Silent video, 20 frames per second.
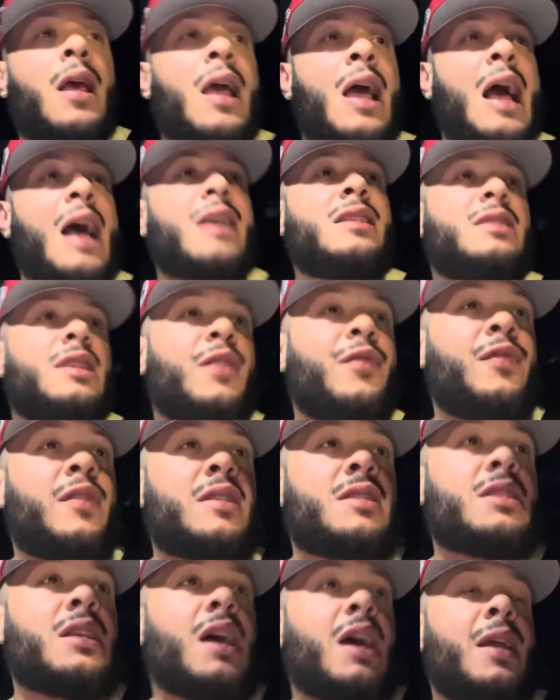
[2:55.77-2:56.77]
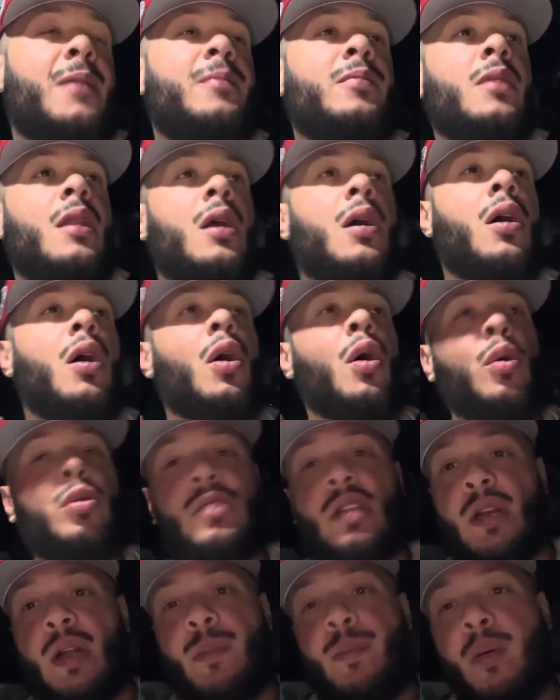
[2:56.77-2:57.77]
as if it's like
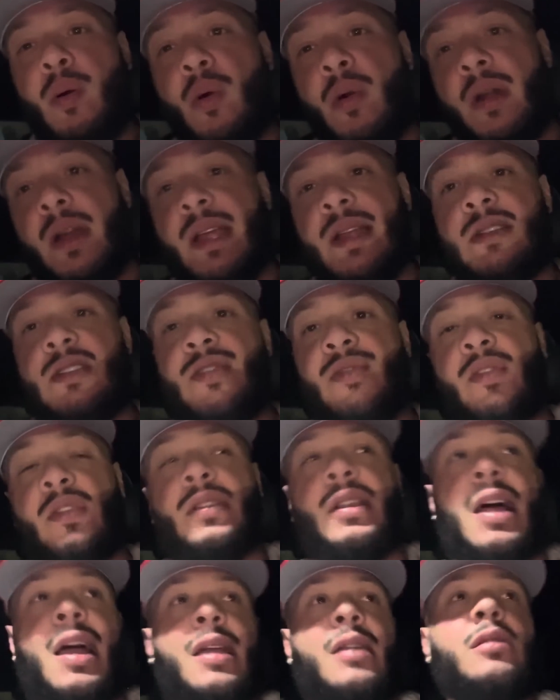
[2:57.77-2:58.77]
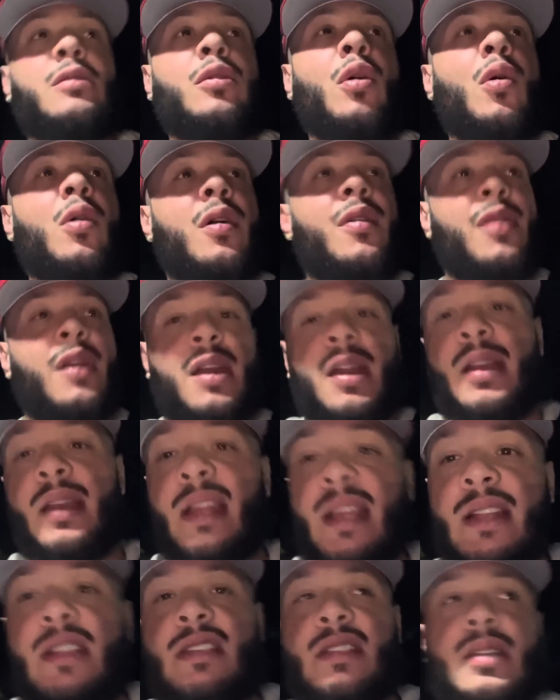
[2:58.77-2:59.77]
holding importance for like longer than it
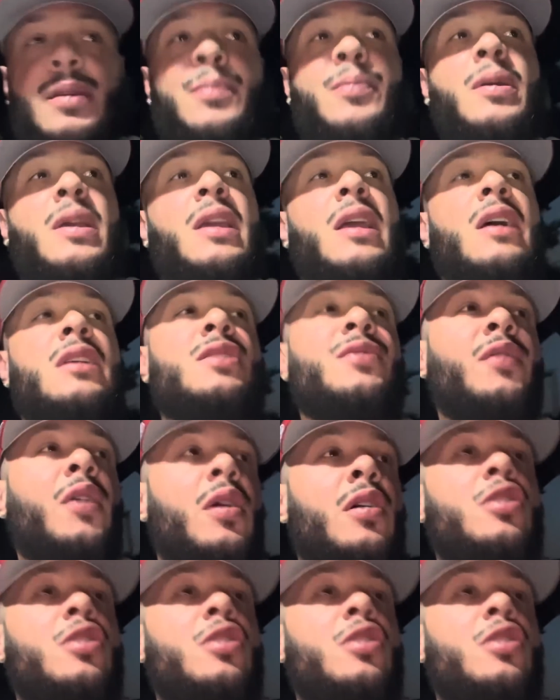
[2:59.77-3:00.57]
needs to be as far